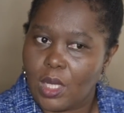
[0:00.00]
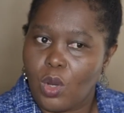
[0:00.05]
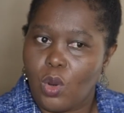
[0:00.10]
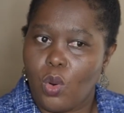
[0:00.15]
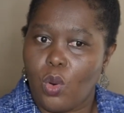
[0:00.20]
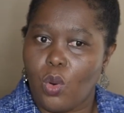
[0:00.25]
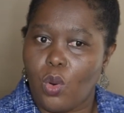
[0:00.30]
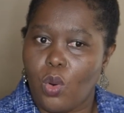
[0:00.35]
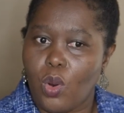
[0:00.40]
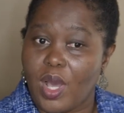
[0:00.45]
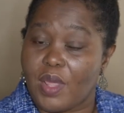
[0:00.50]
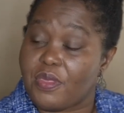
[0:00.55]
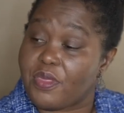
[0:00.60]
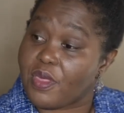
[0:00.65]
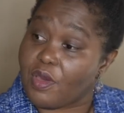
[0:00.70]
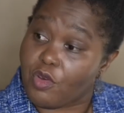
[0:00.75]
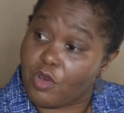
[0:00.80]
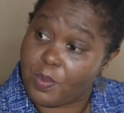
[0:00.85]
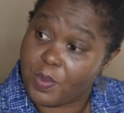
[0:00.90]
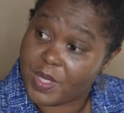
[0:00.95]
or a
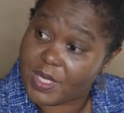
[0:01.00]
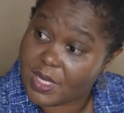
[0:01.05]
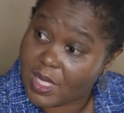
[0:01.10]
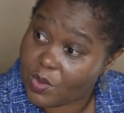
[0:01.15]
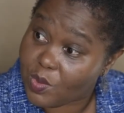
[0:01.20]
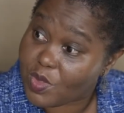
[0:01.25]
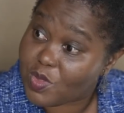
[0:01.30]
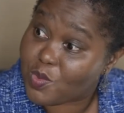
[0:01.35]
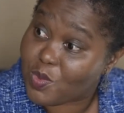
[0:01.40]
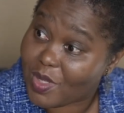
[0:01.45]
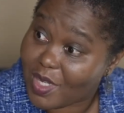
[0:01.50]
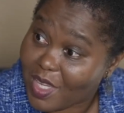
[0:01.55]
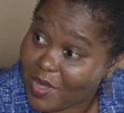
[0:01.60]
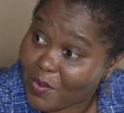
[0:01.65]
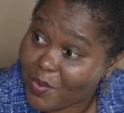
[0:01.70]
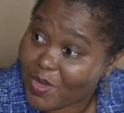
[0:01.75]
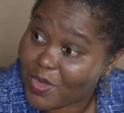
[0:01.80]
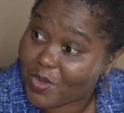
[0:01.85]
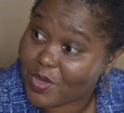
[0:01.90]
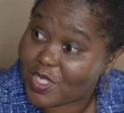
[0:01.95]
therapist that was working
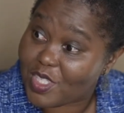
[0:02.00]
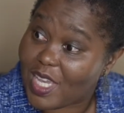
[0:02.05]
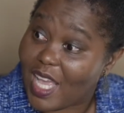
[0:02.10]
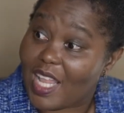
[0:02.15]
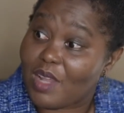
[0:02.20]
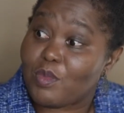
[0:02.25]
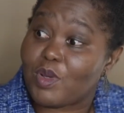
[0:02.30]
with your child,